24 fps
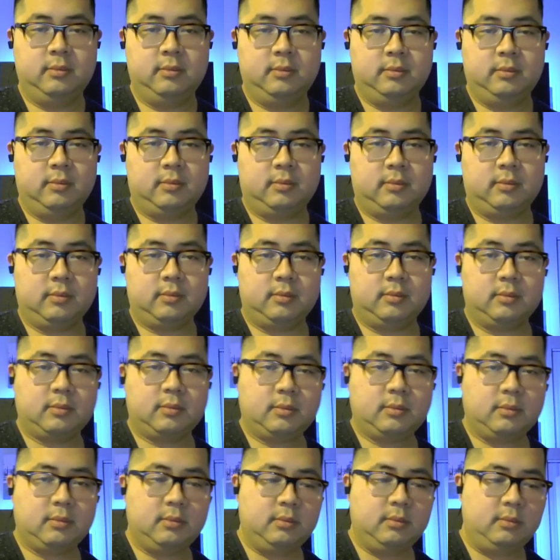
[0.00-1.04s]

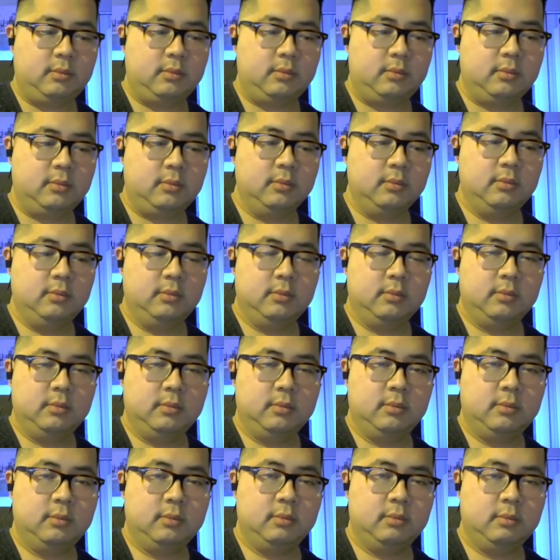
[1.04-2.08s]

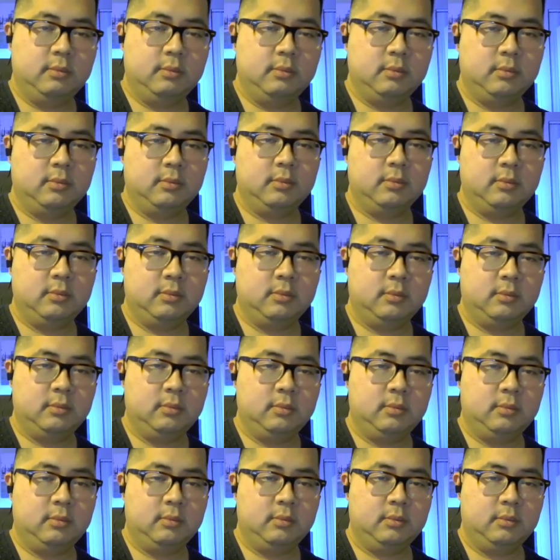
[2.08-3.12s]

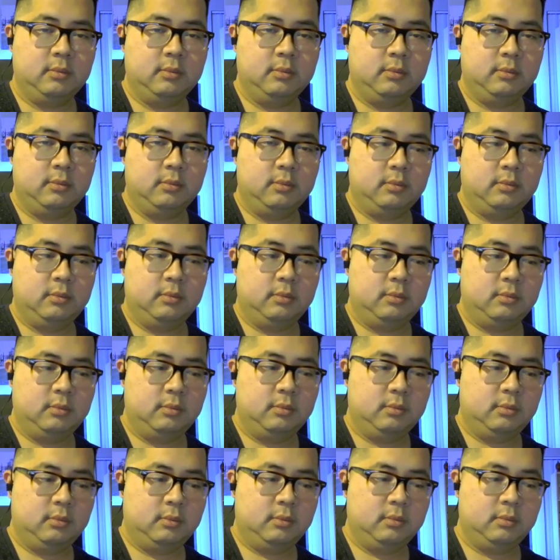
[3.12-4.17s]

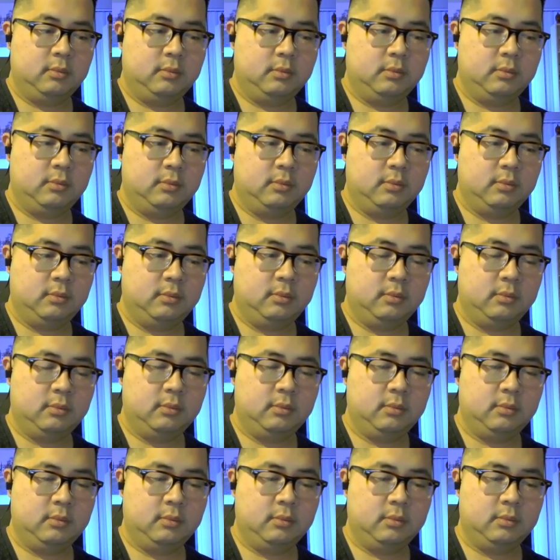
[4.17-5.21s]

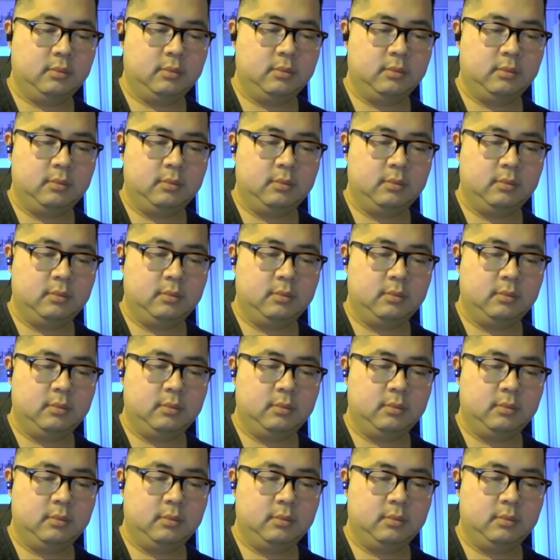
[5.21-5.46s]
(not speaking)